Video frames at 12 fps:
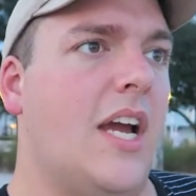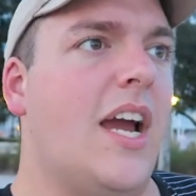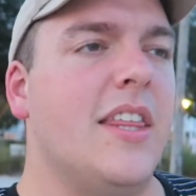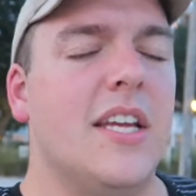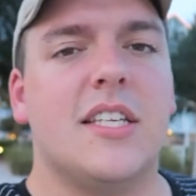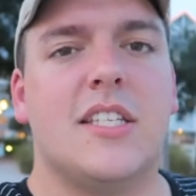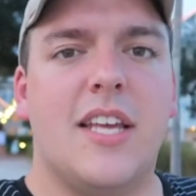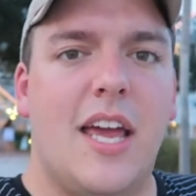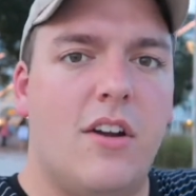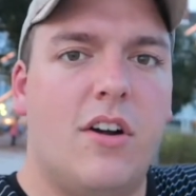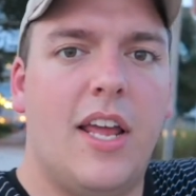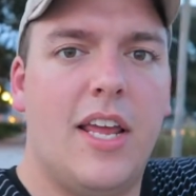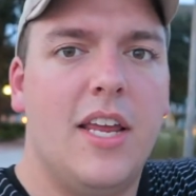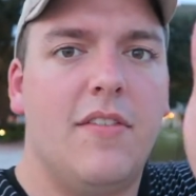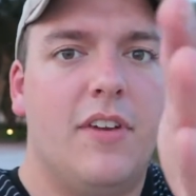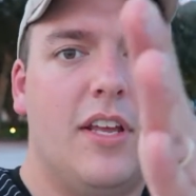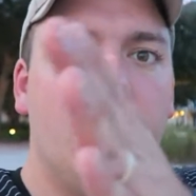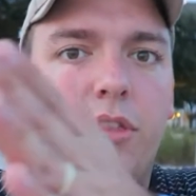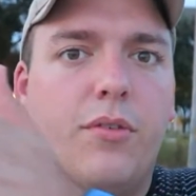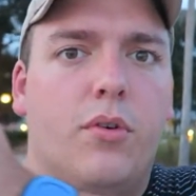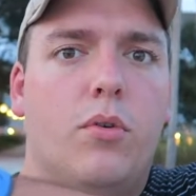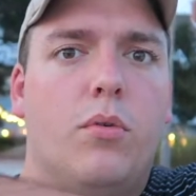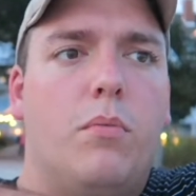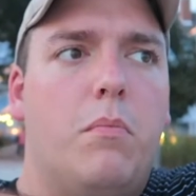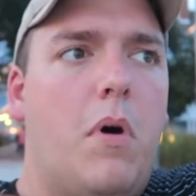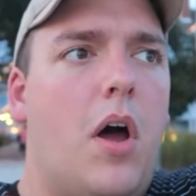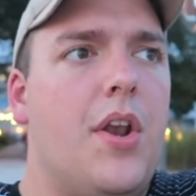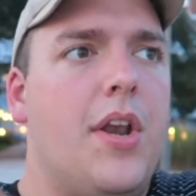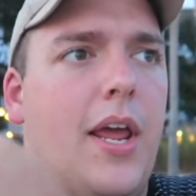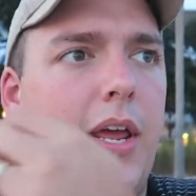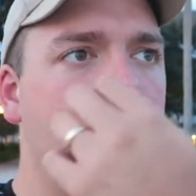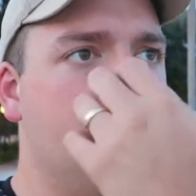I think Saturday evening through Monday